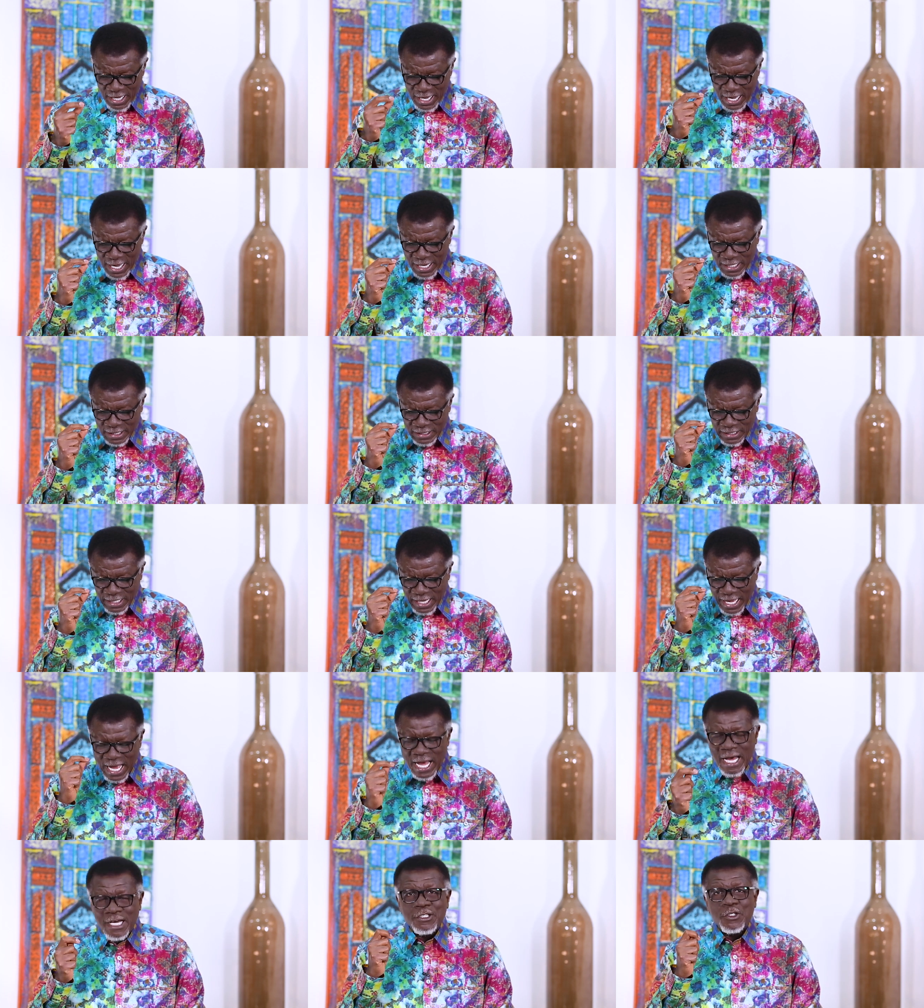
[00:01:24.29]
And
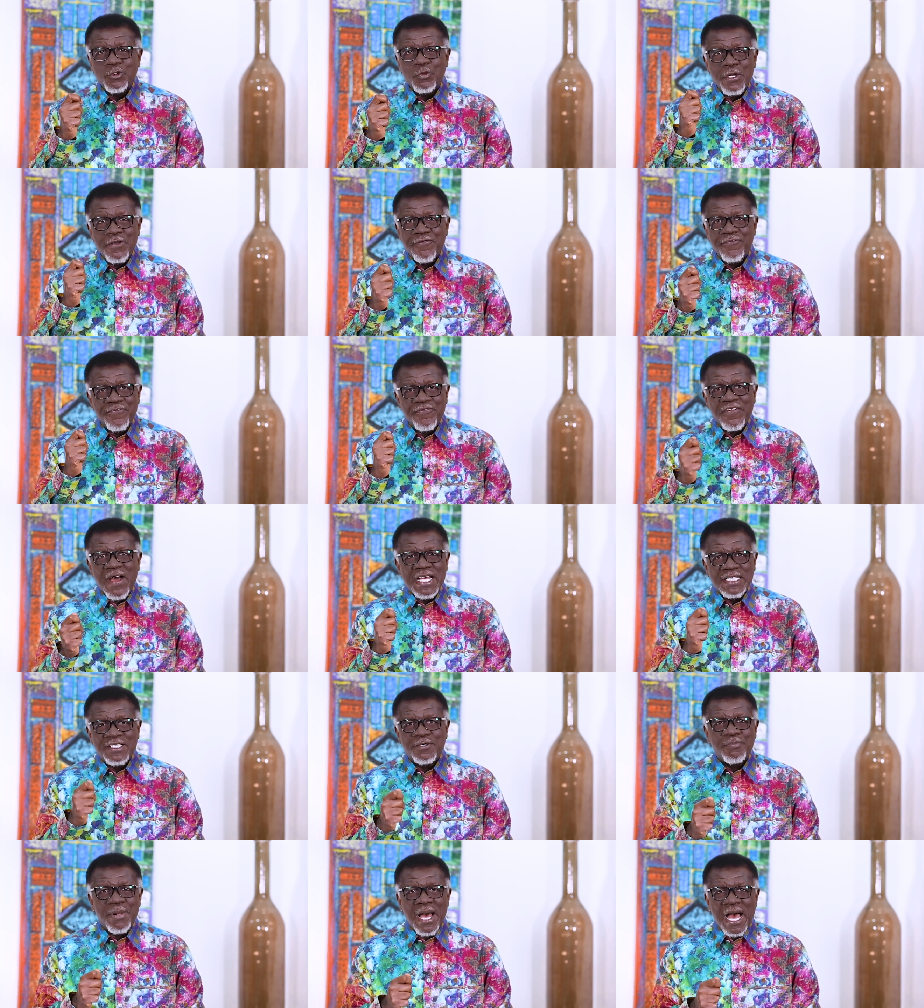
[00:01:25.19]
how do we
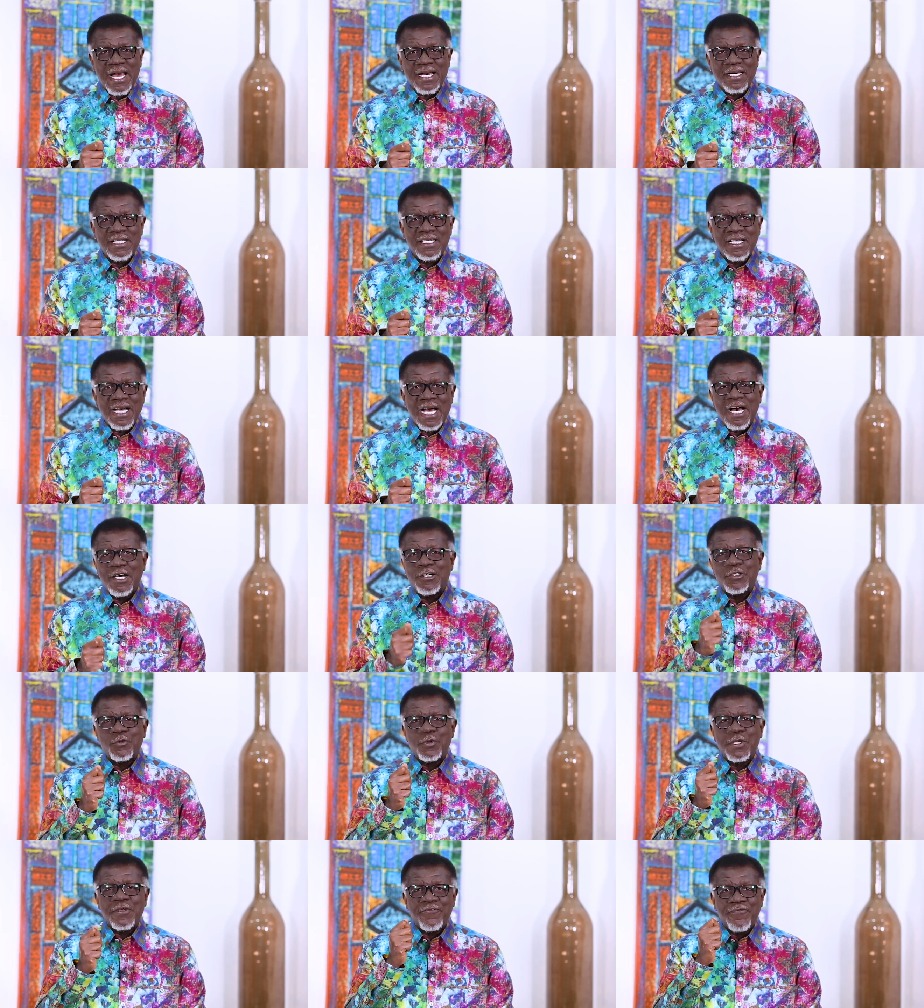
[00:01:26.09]
fight back? How
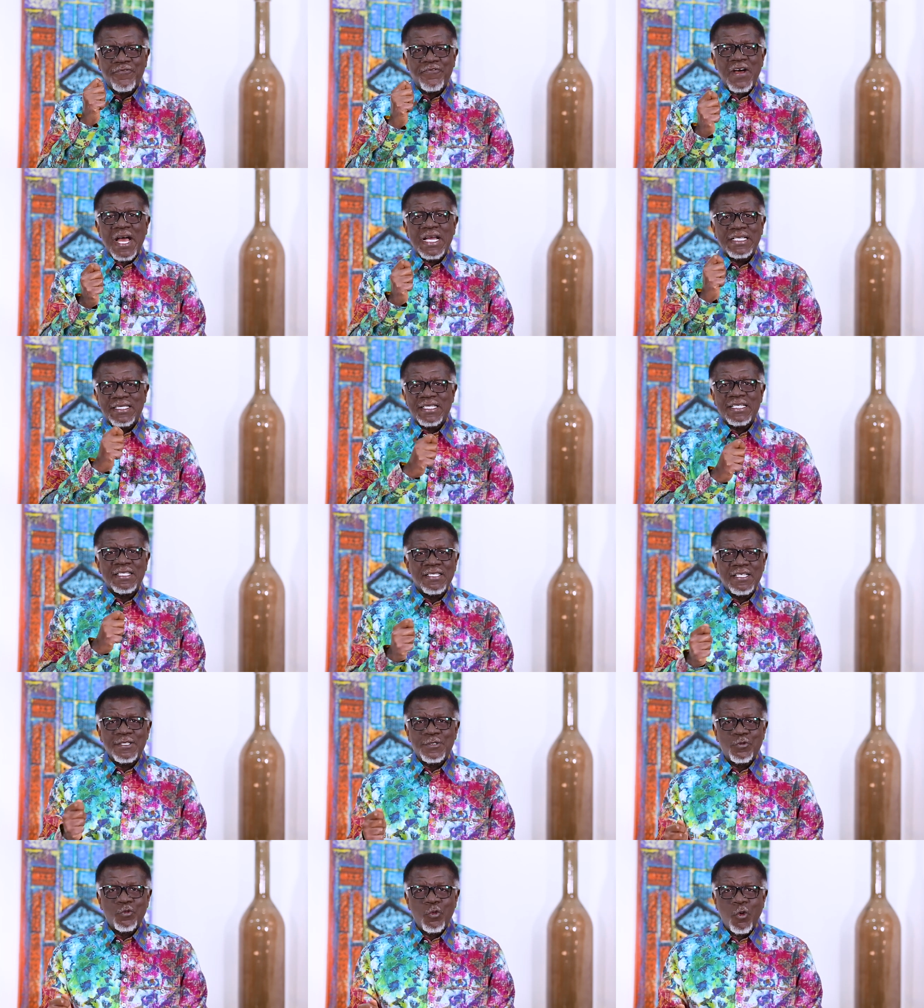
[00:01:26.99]
do we fight in
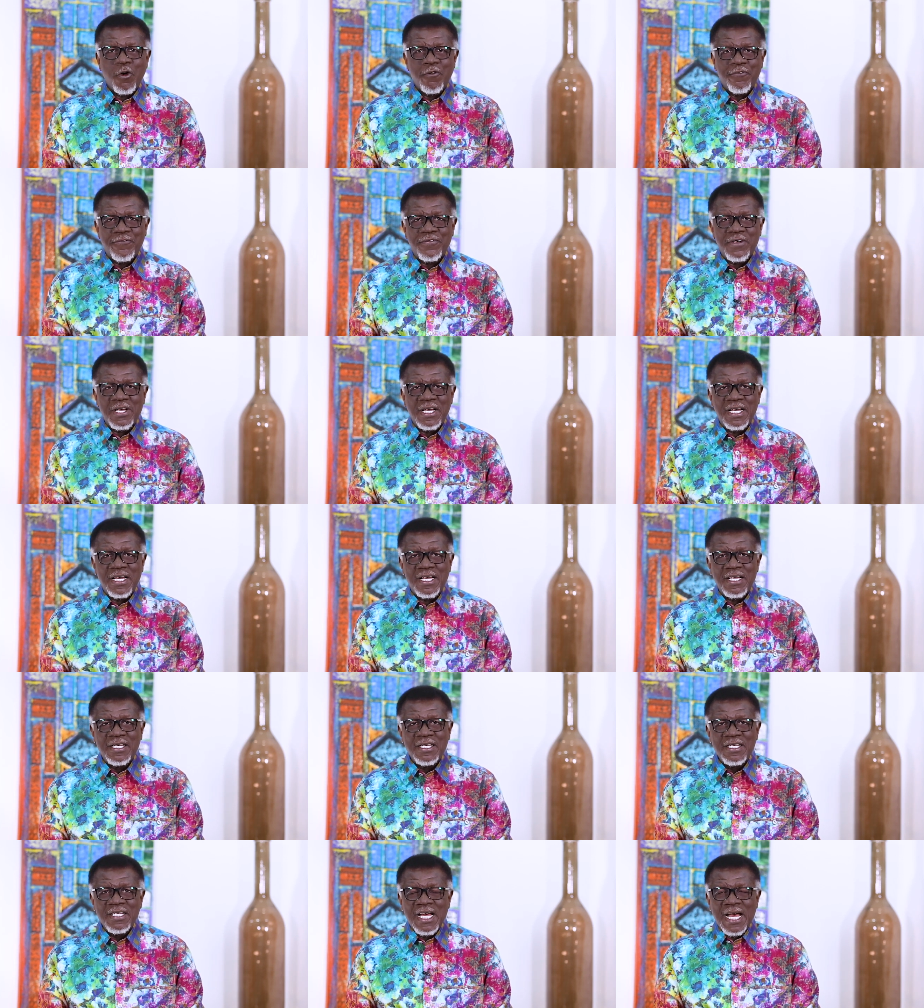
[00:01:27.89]
this
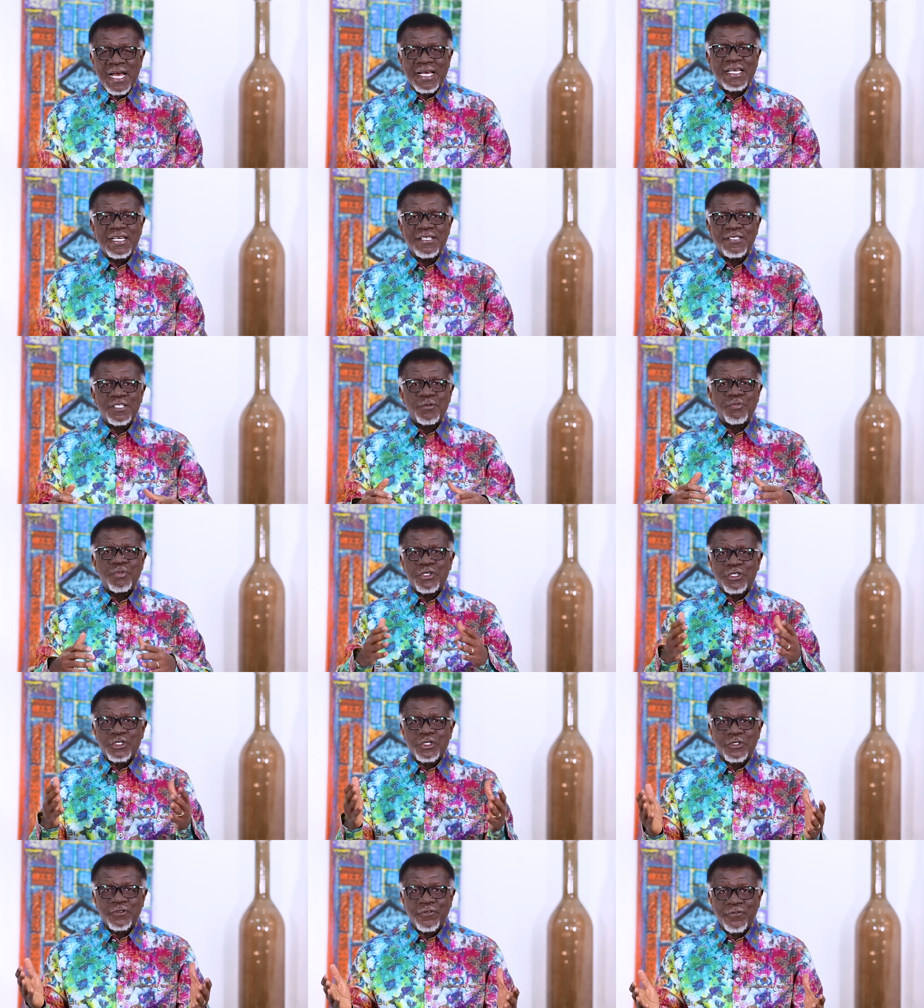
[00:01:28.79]
warfare against
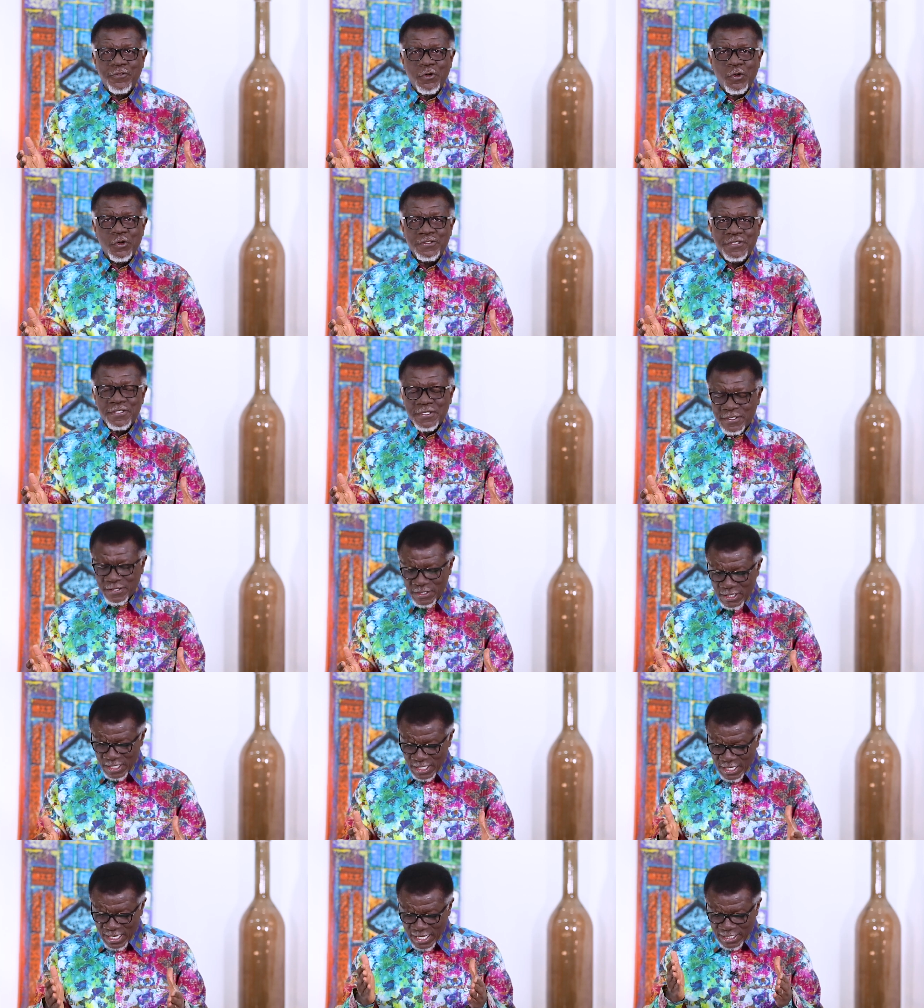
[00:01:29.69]
spiritual forces?
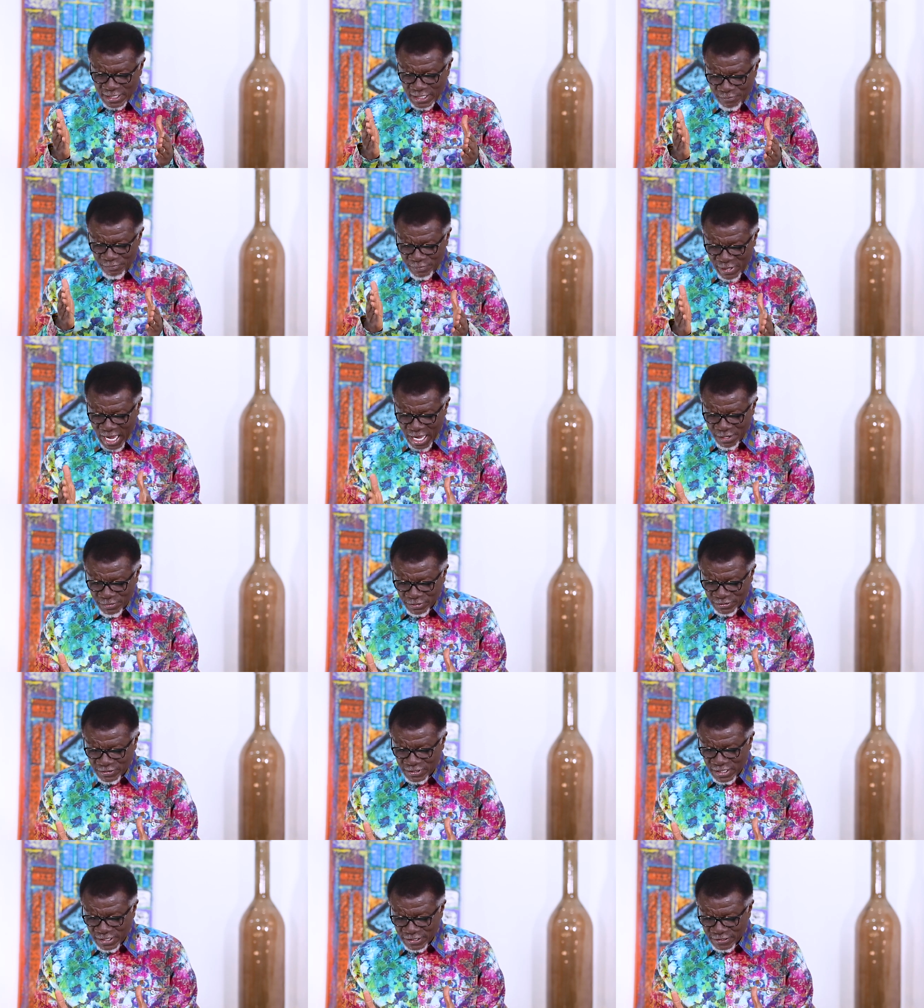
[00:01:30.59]
And the Bible
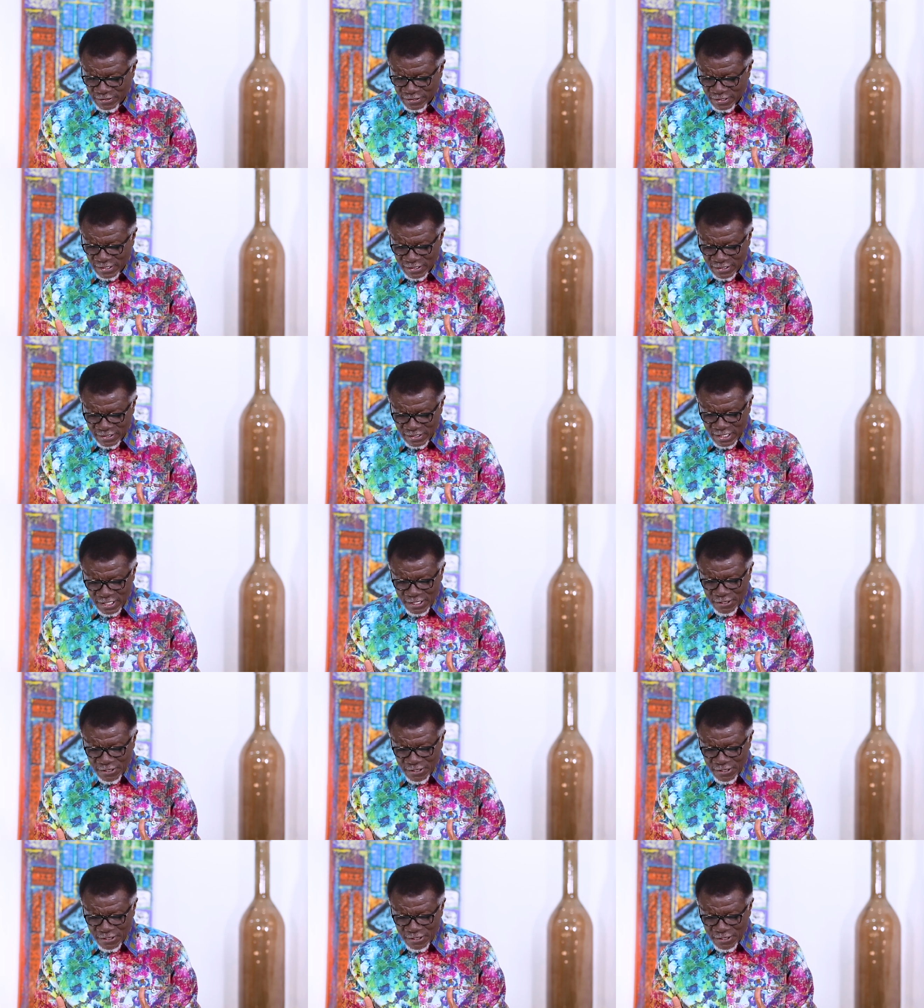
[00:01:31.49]
tells us